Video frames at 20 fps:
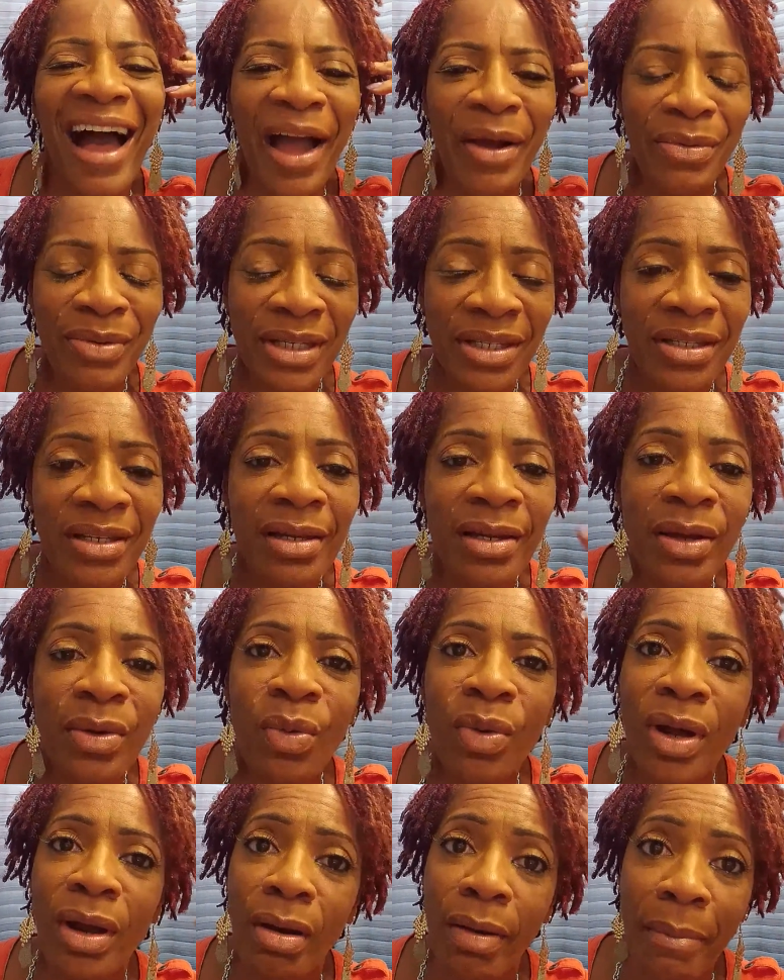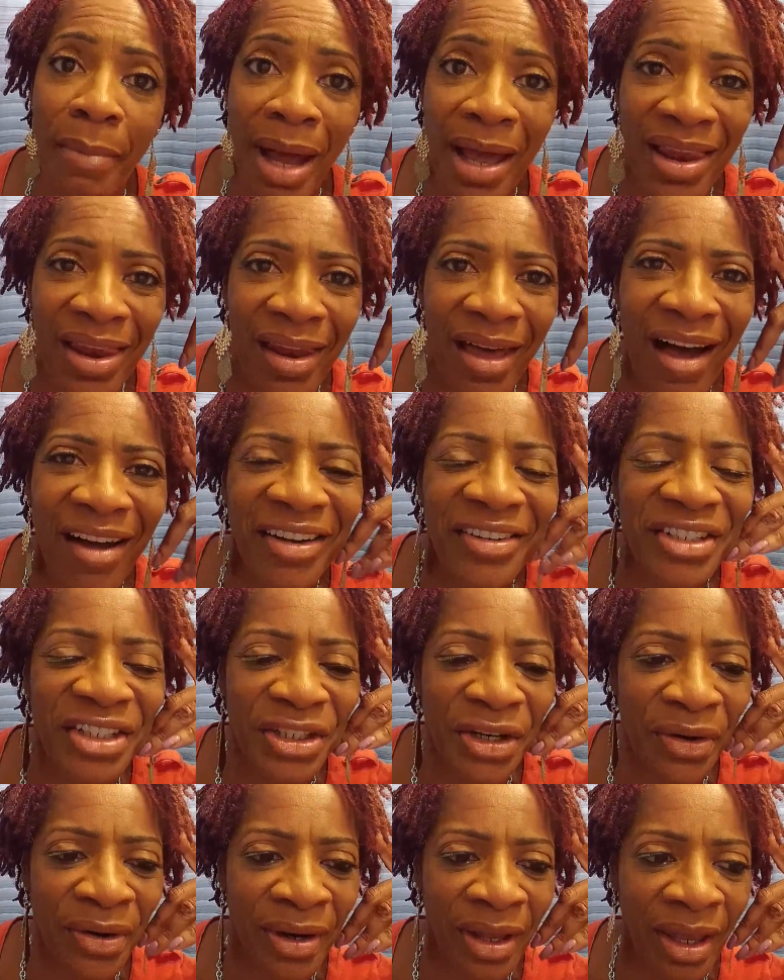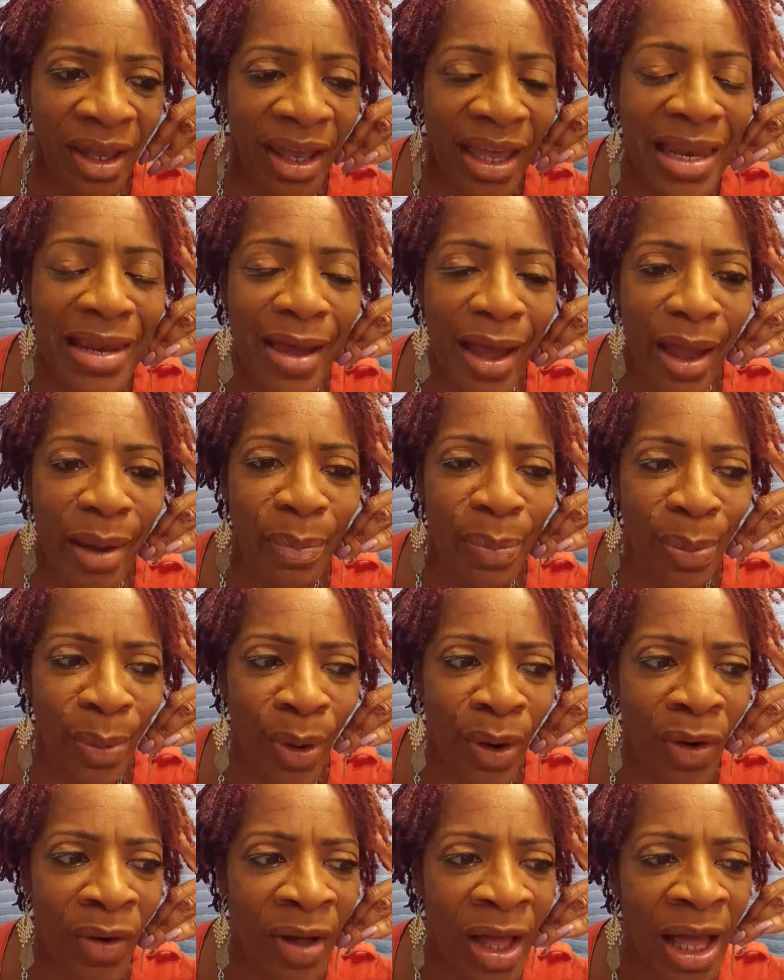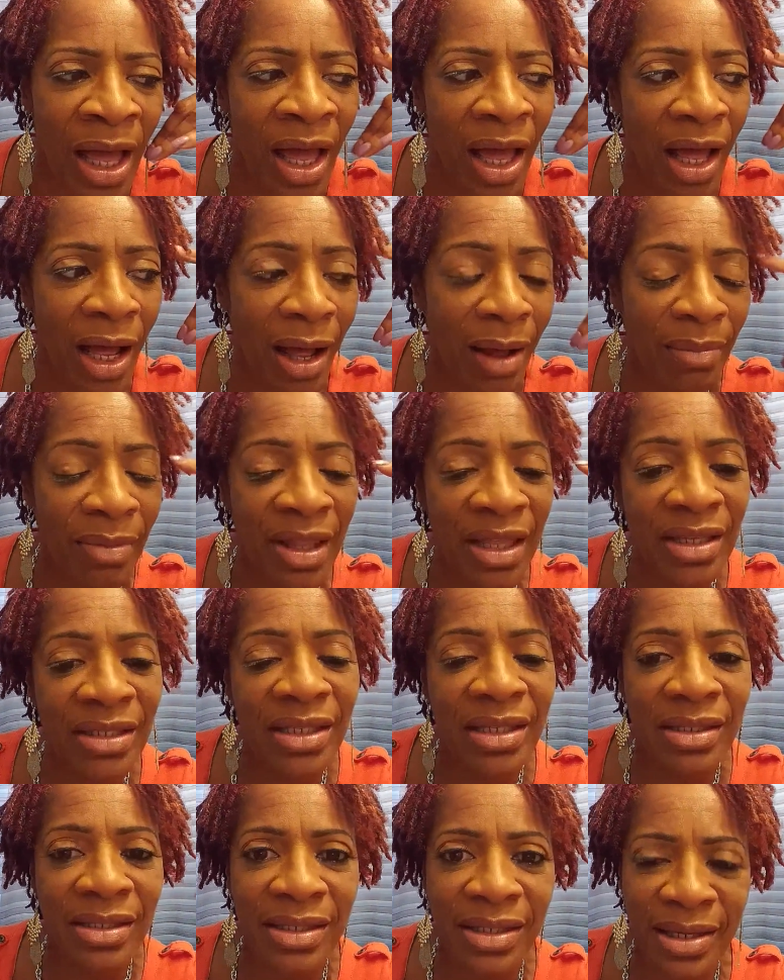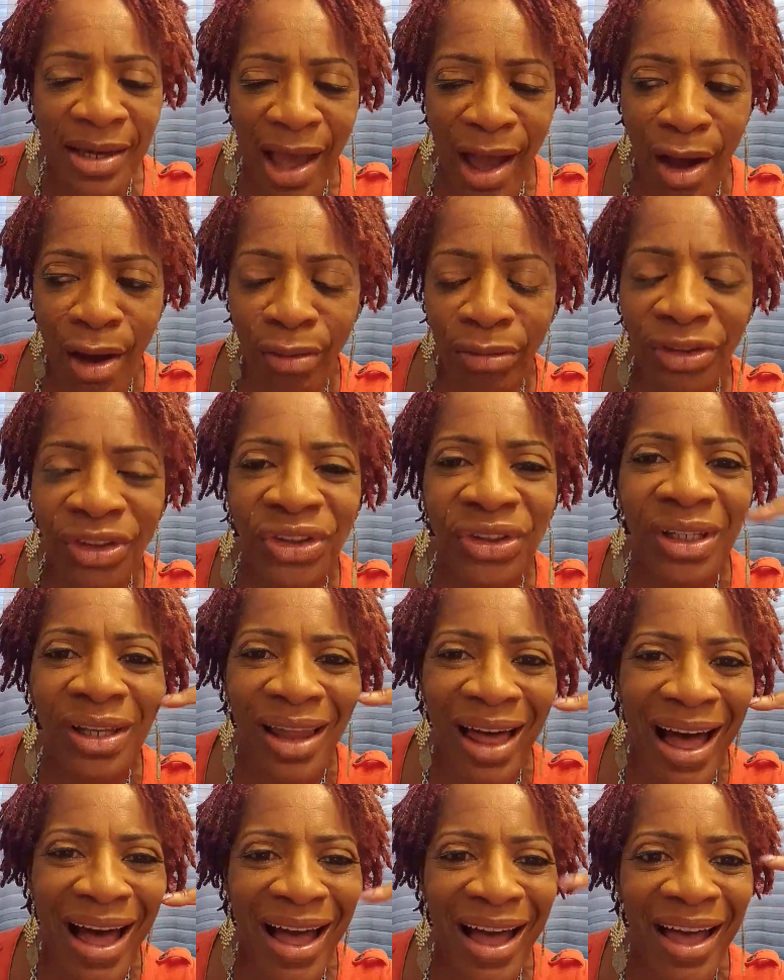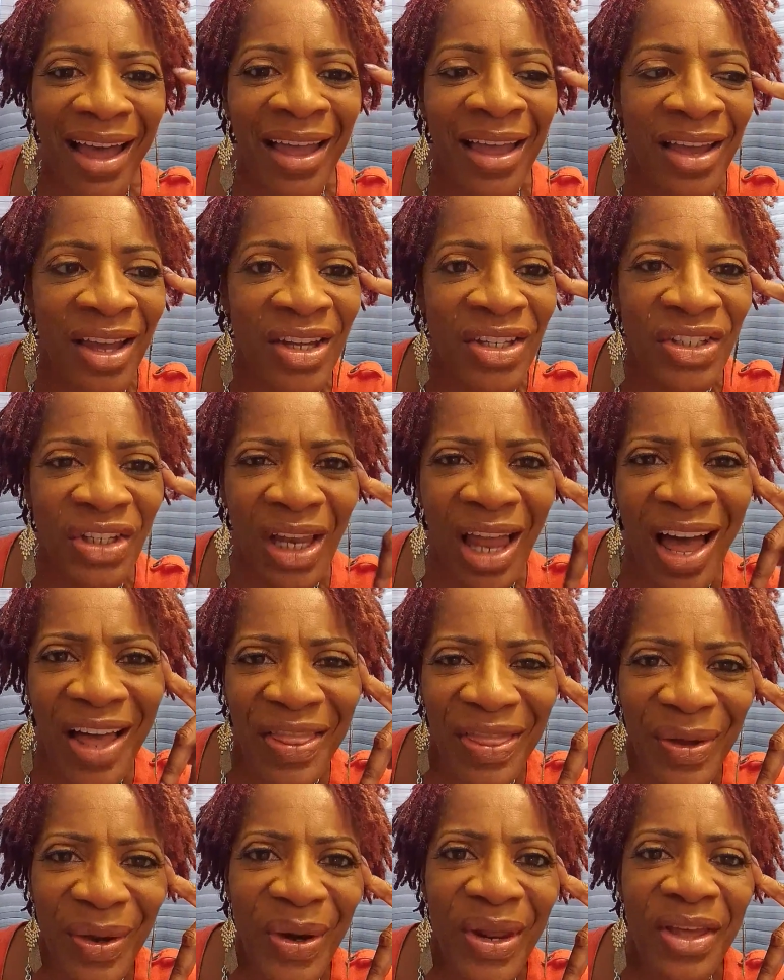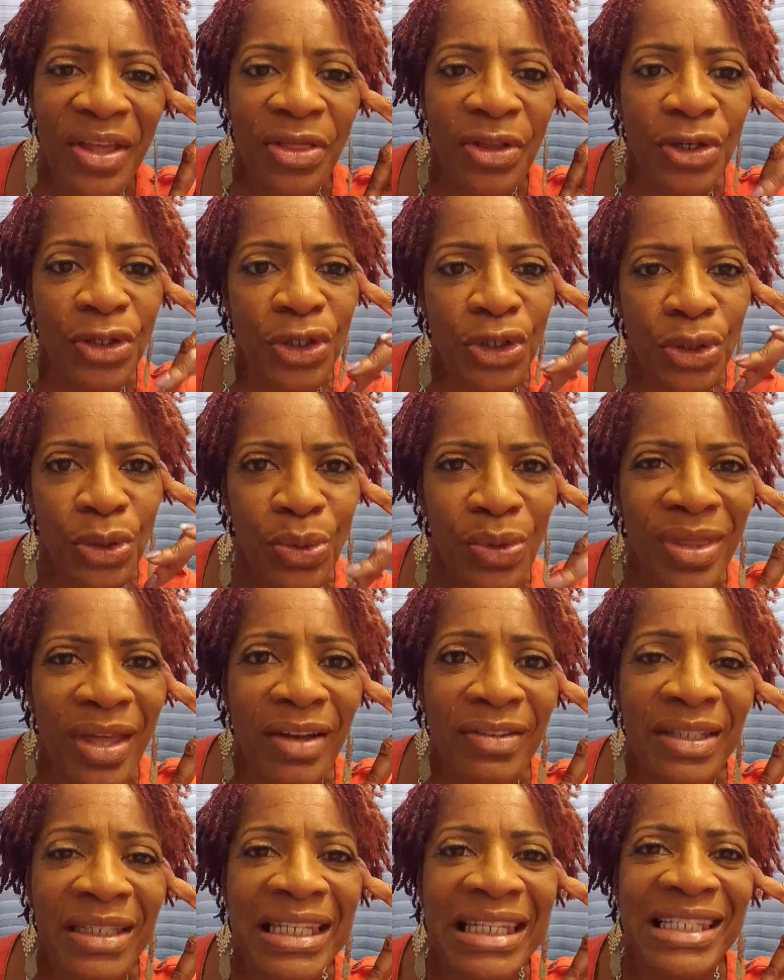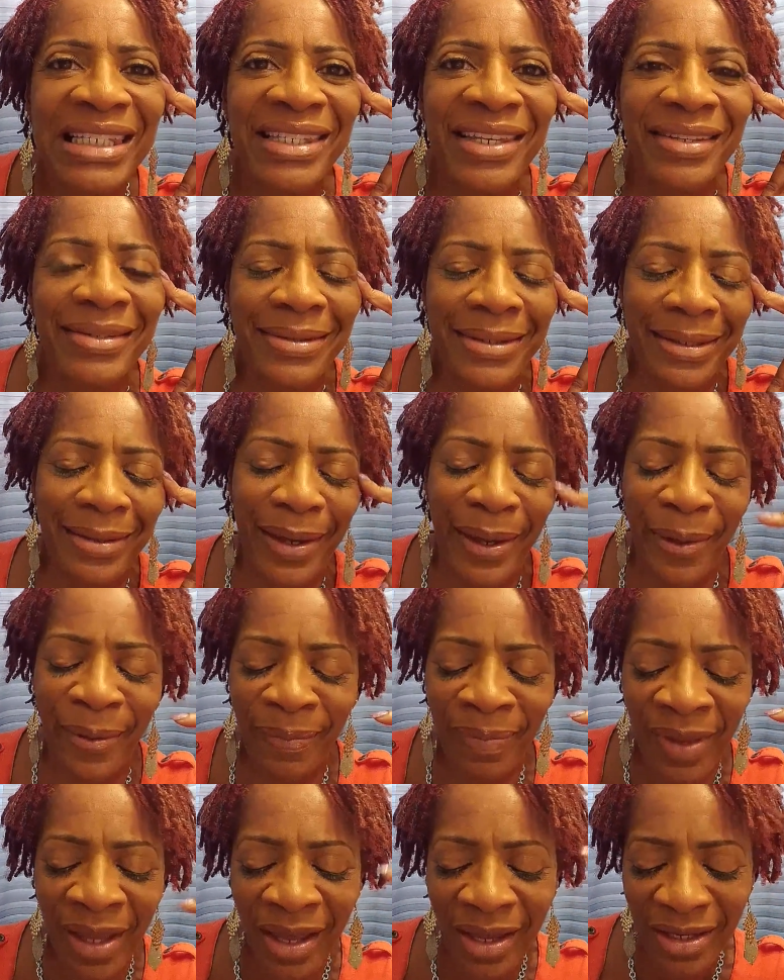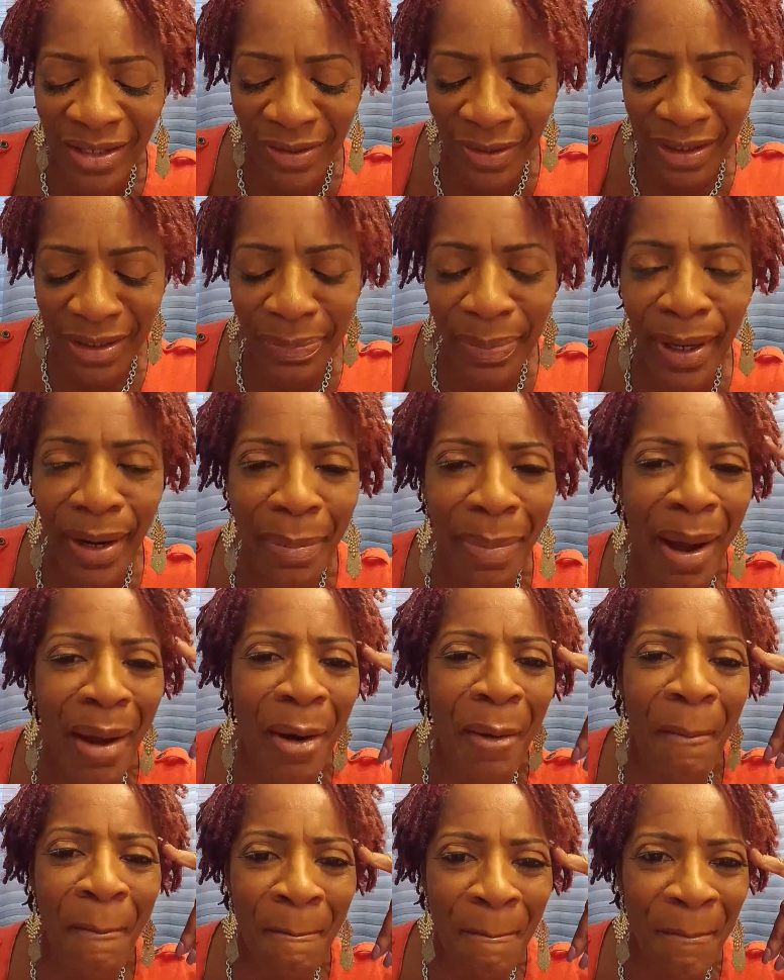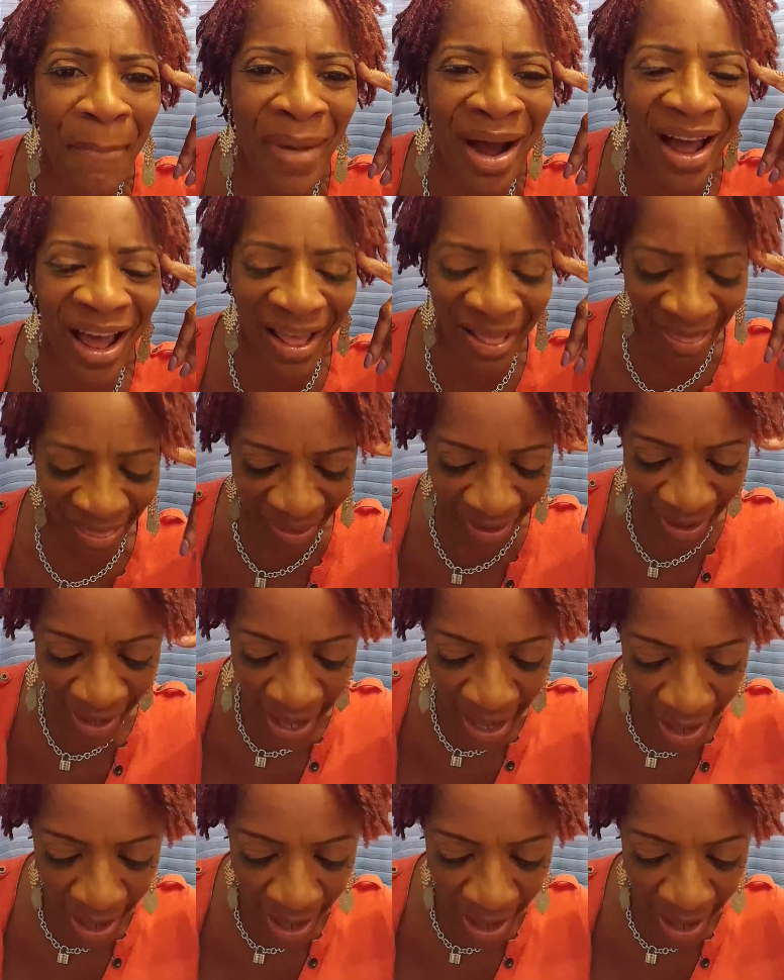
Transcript: I recently went on my loc journey in April. This is now July 30th, 2016. So it's been about a month.